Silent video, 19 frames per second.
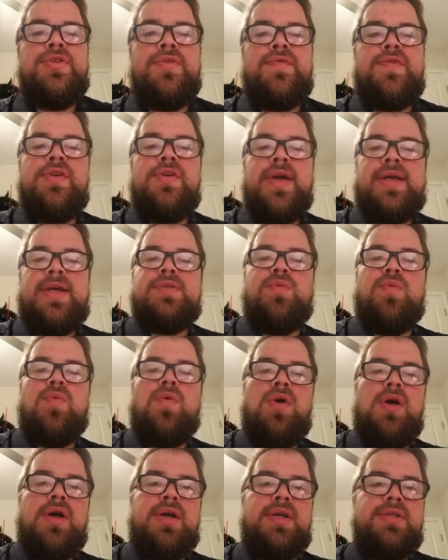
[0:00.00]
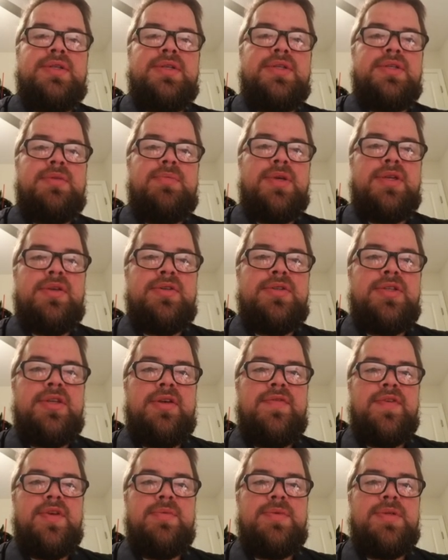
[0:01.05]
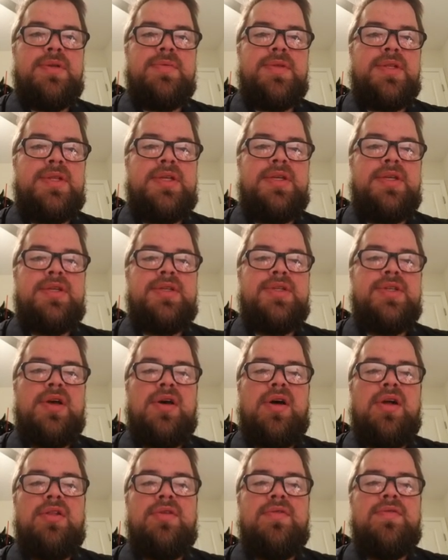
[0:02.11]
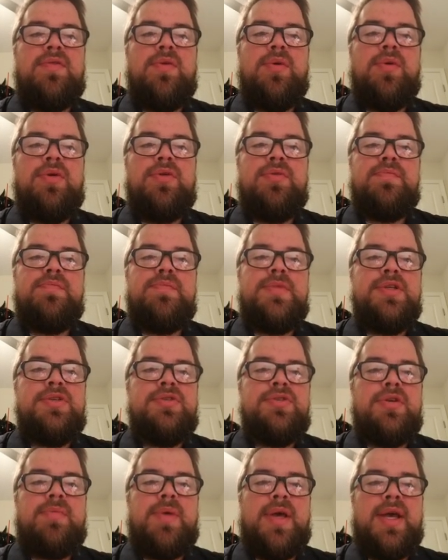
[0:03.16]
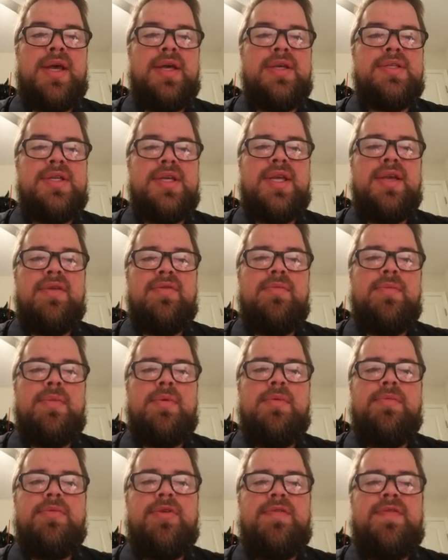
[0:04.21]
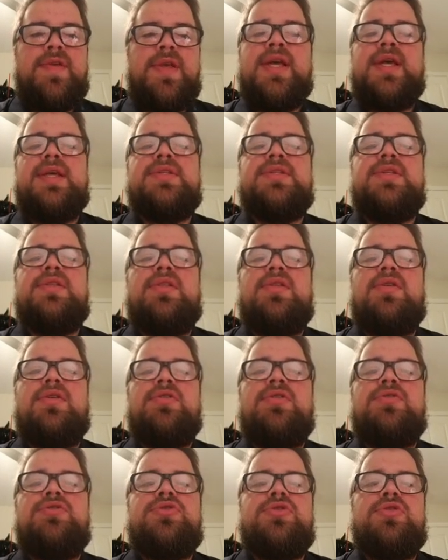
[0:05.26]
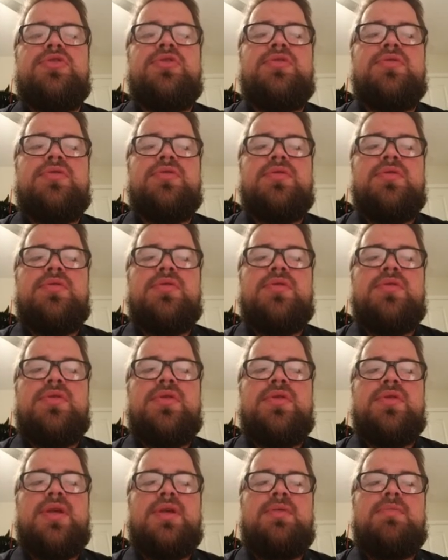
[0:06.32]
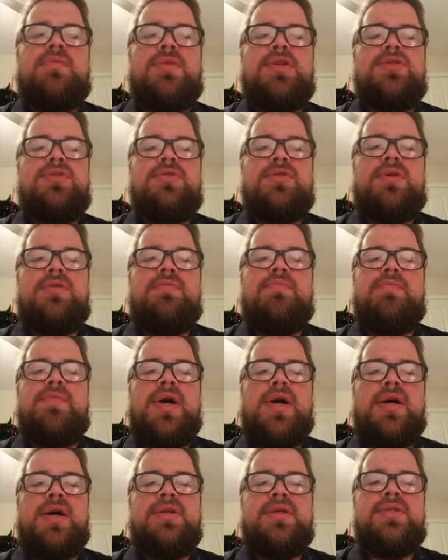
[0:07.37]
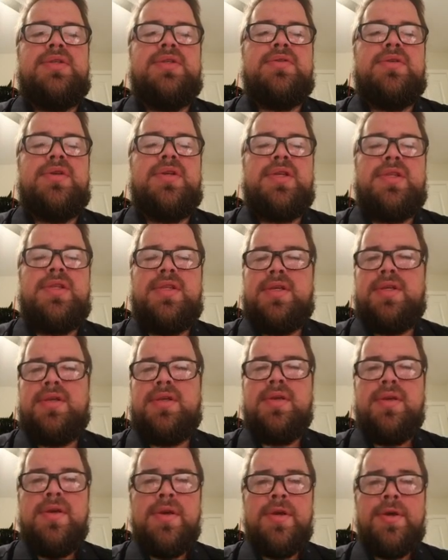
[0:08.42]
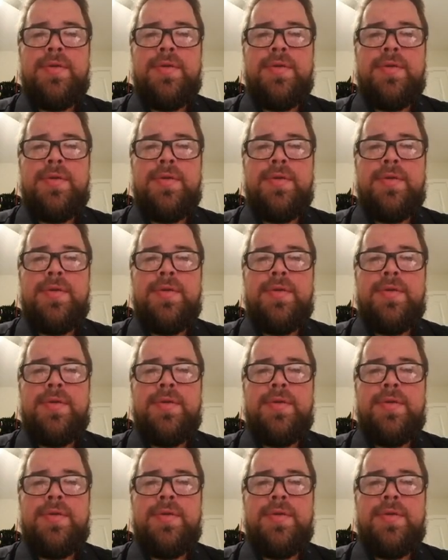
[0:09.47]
So if you guys want to pick yourself up some of these holofoil mystery packs, I can't remember if he has larger like mystery boxes or anything,